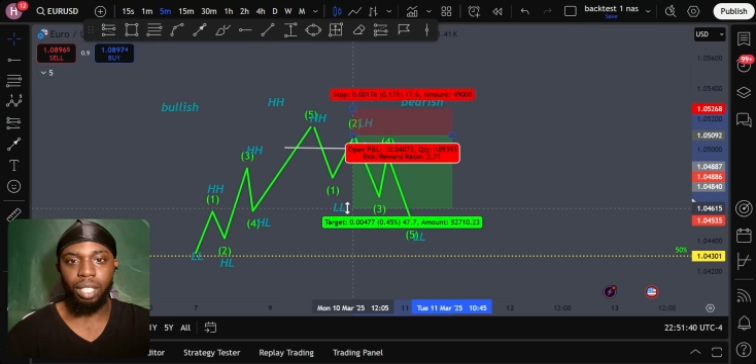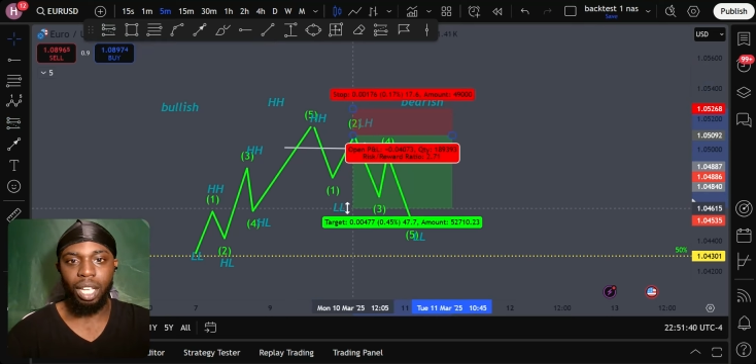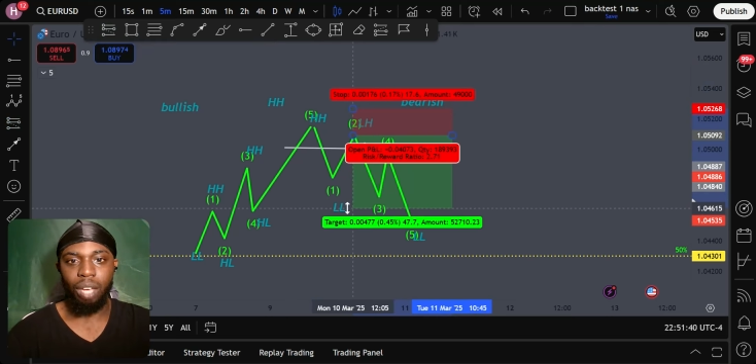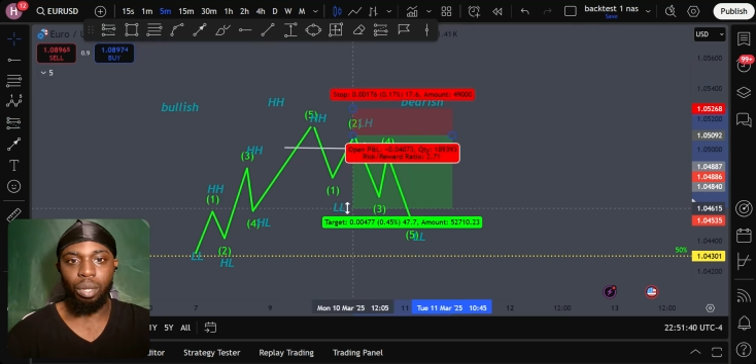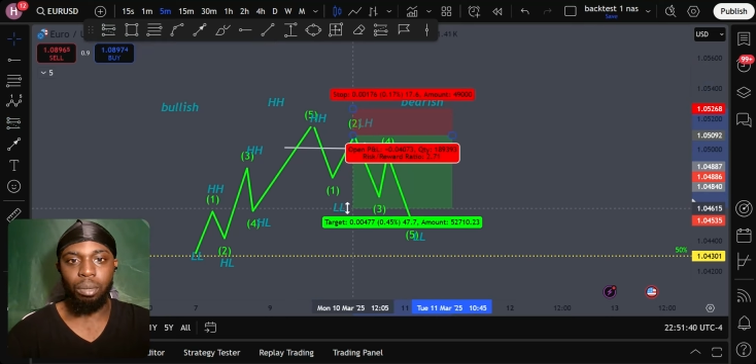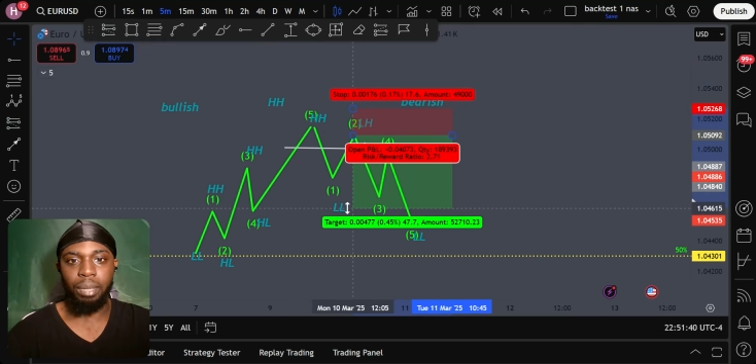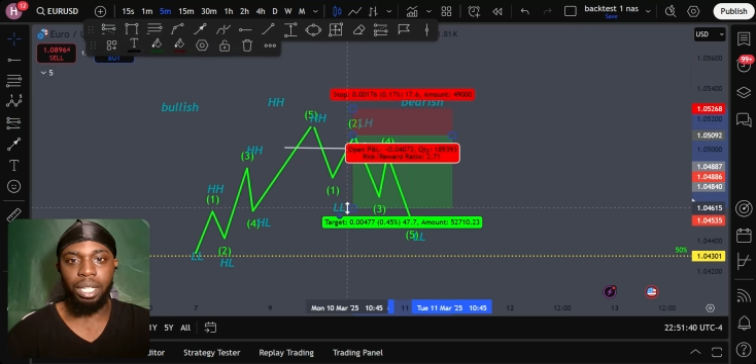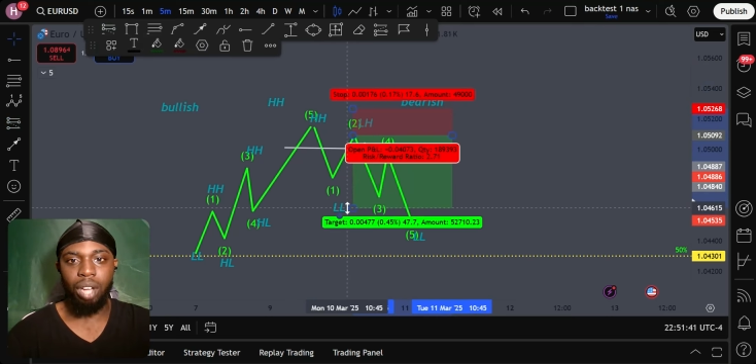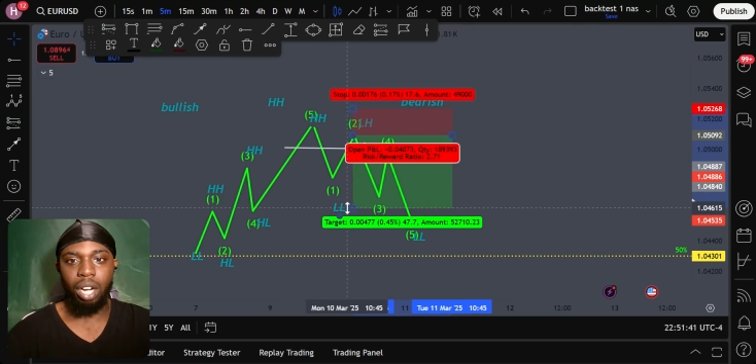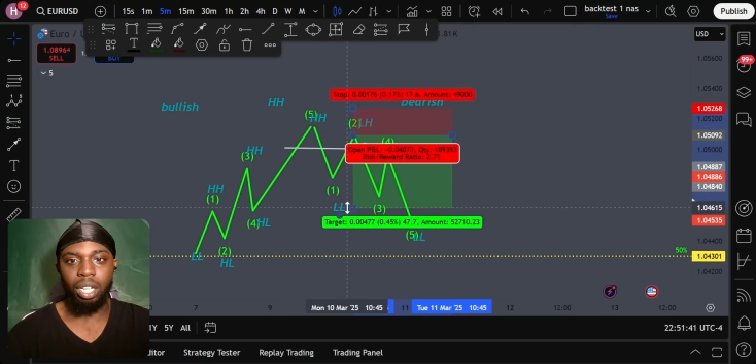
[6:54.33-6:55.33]
And we would be
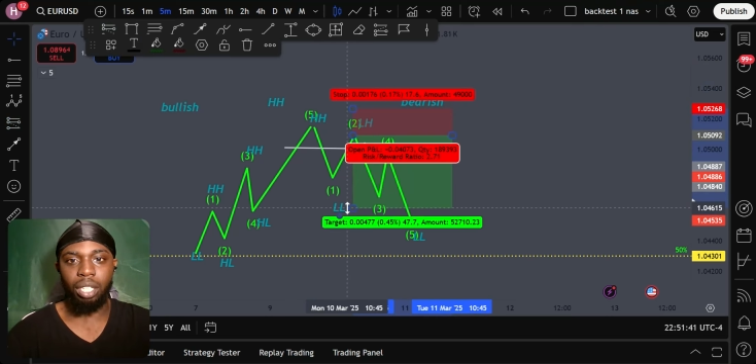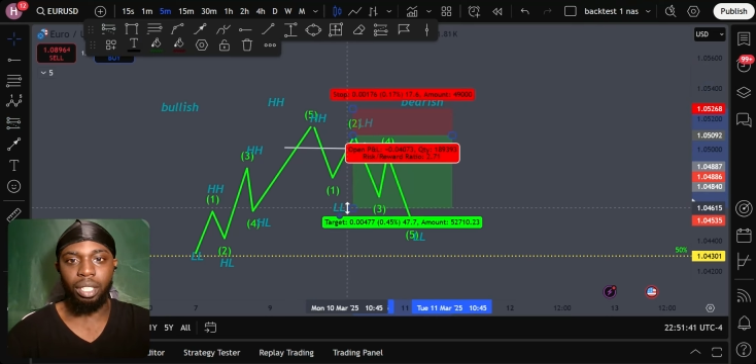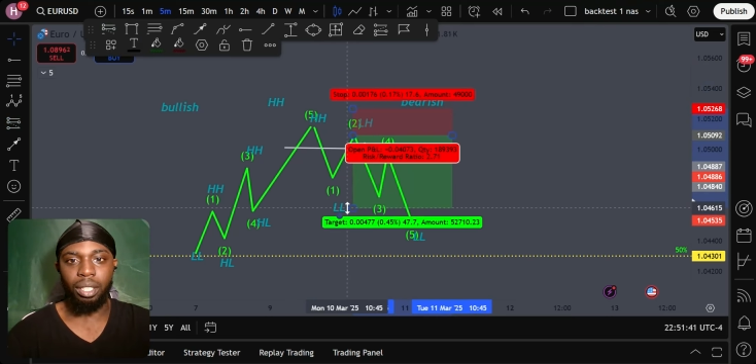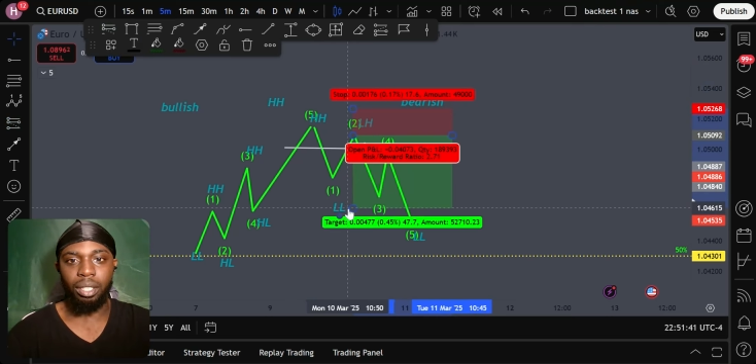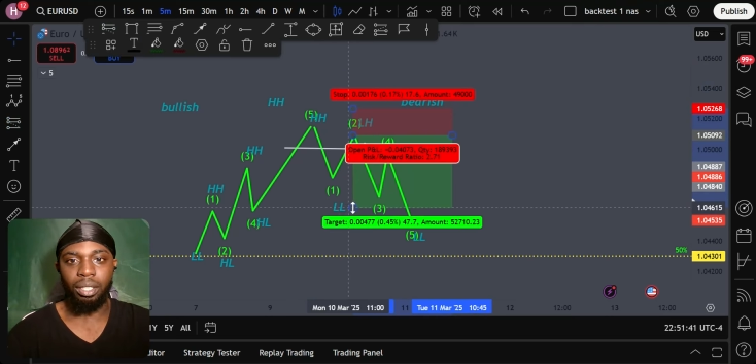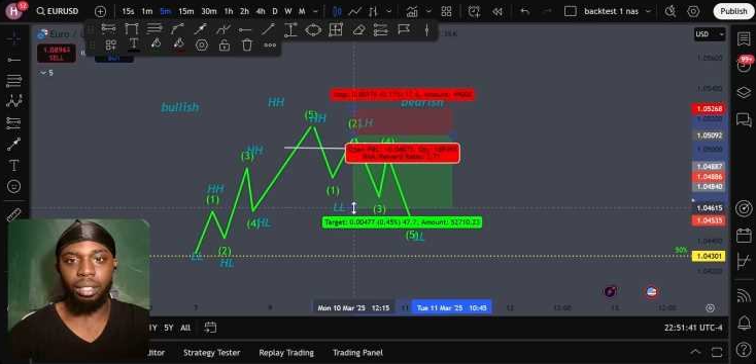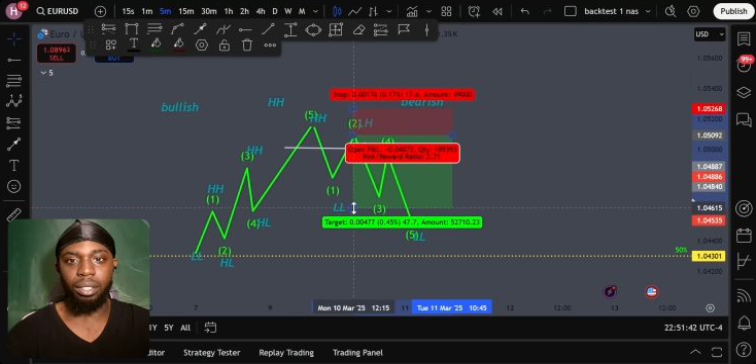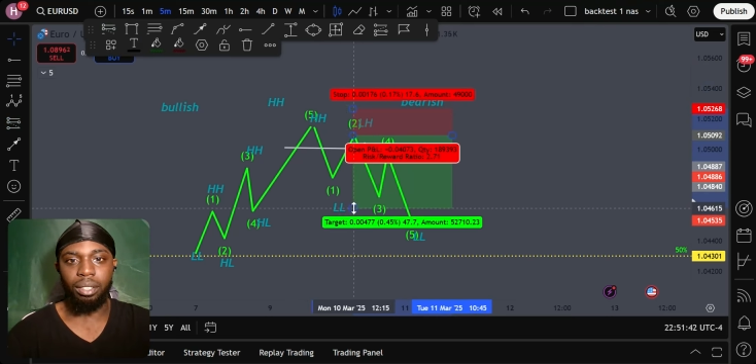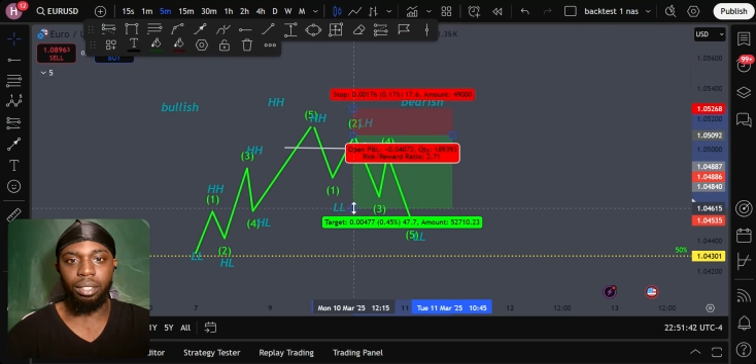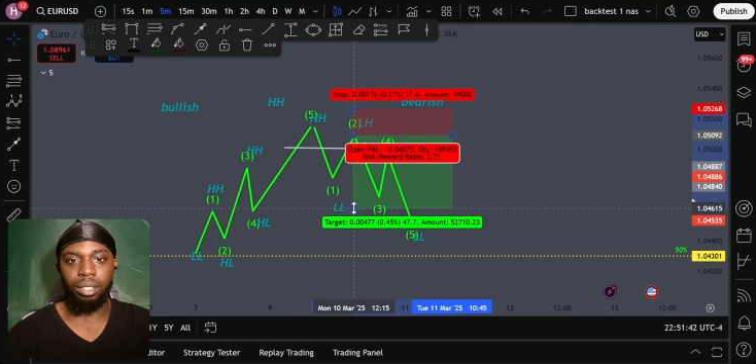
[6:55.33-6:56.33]
targeting
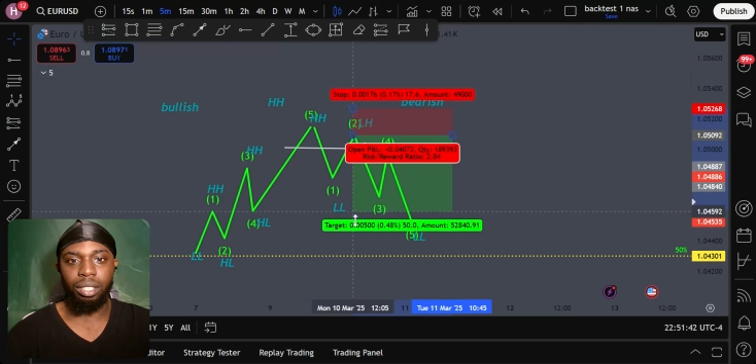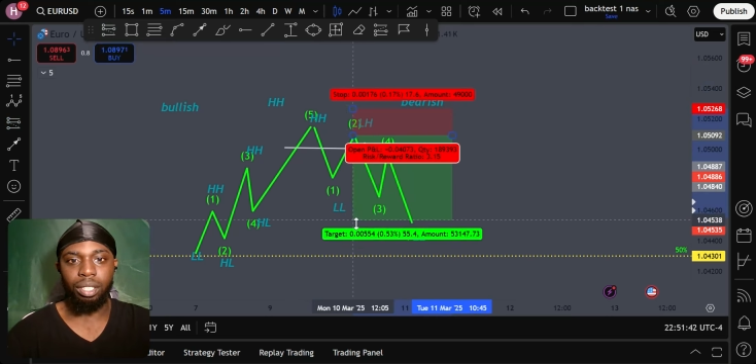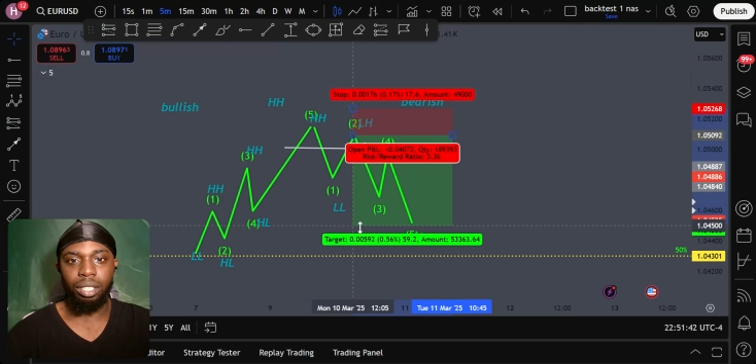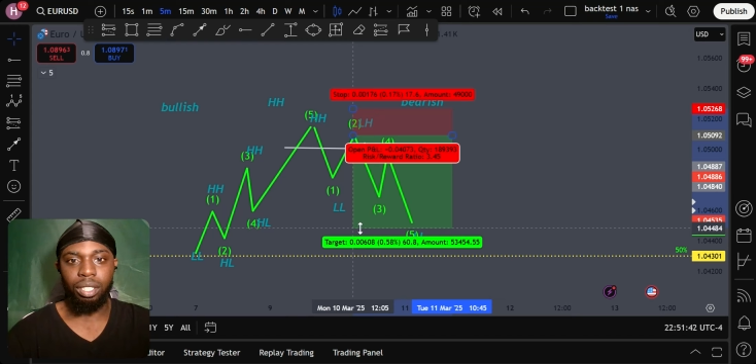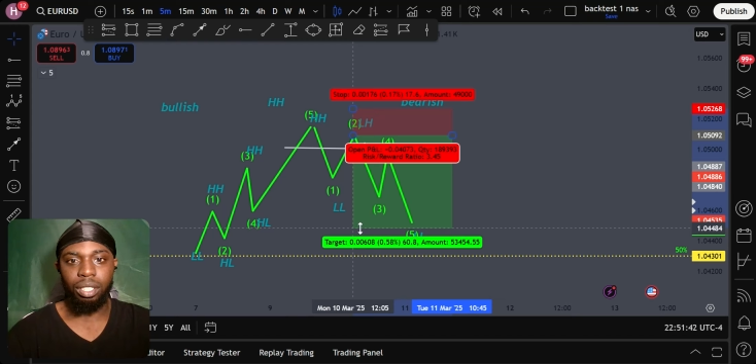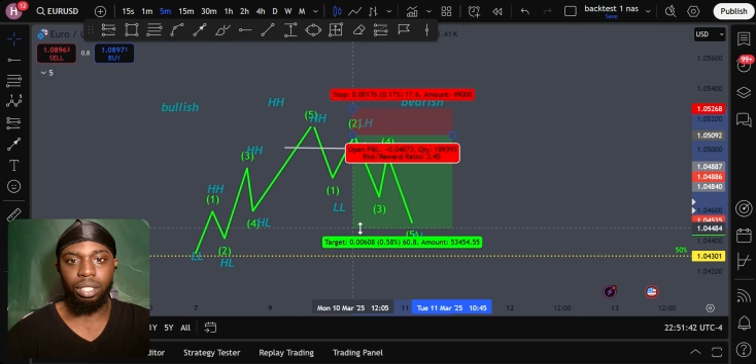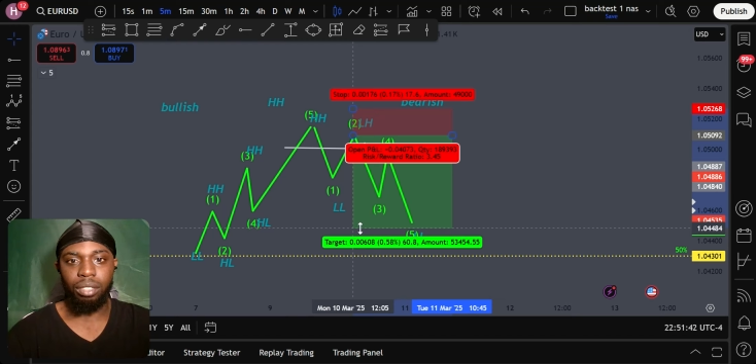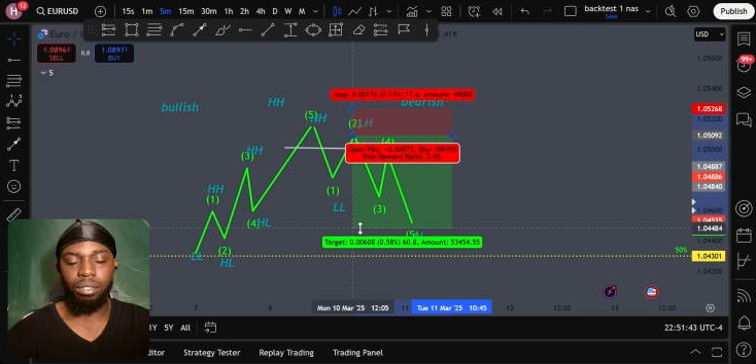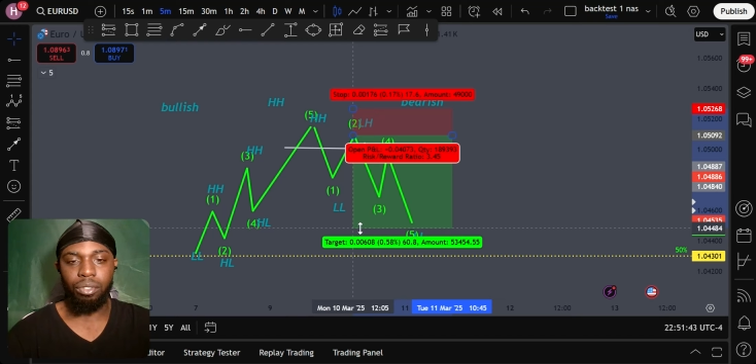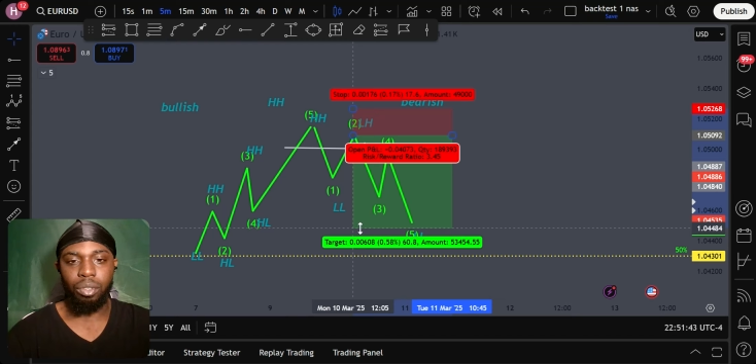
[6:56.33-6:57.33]

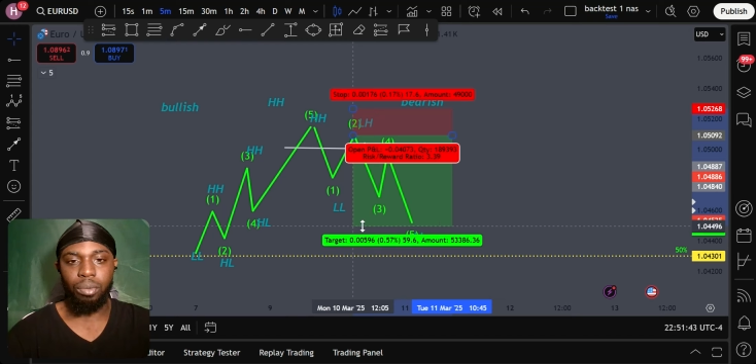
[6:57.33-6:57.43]
for